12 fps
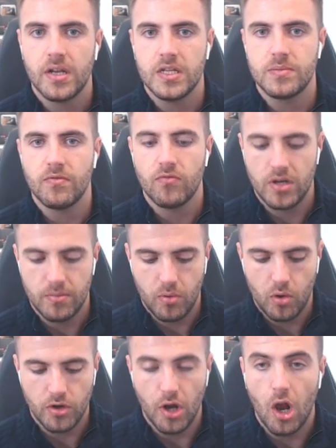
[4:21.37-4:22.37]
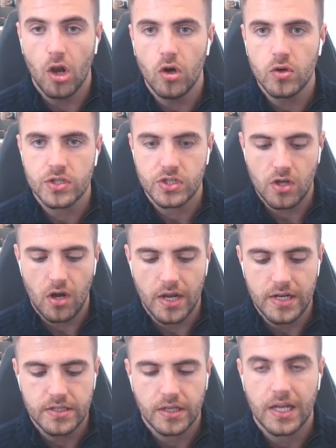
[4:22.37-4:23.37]
he's been really important
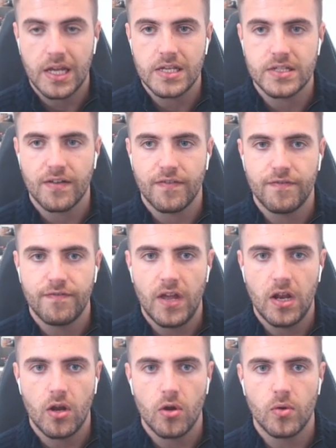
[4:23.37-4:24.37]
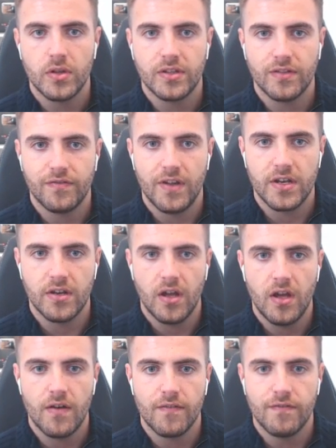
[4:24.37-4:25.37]
alongside his fellow
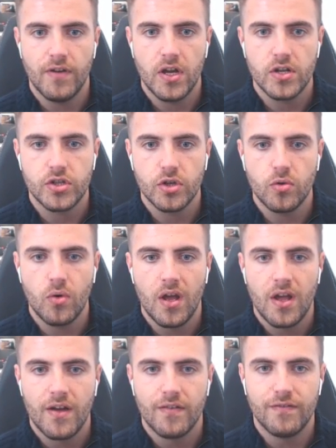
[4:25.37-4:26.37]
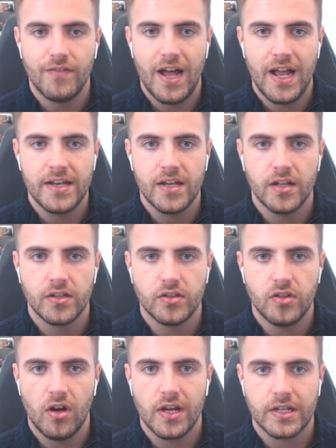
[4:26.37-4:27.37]
defender Virgil van
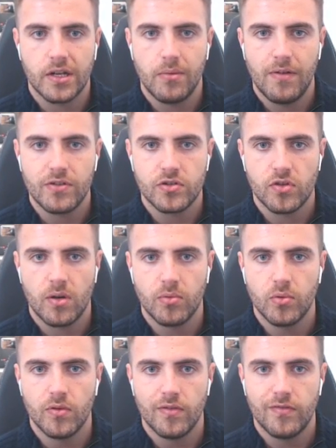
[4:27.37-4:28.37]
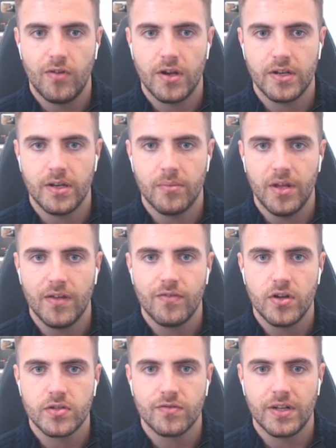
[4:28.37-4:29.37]
Dijk. Now I'm having trouble finding him here.
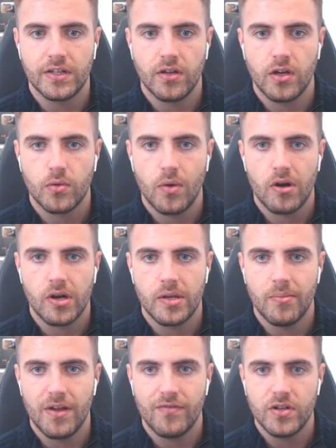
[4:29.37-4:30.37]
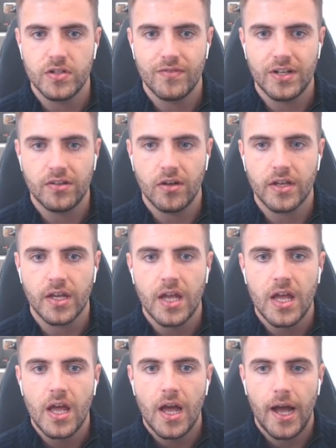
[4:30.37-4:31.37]
Virgil van Dijk, where are you, mate? Virgil van Dijk
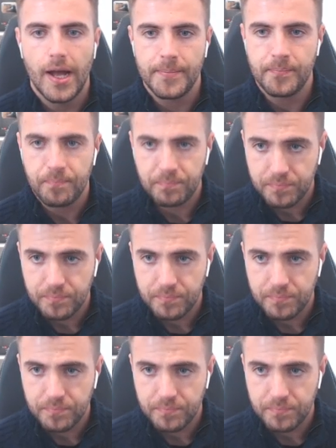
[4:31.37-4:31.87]
um,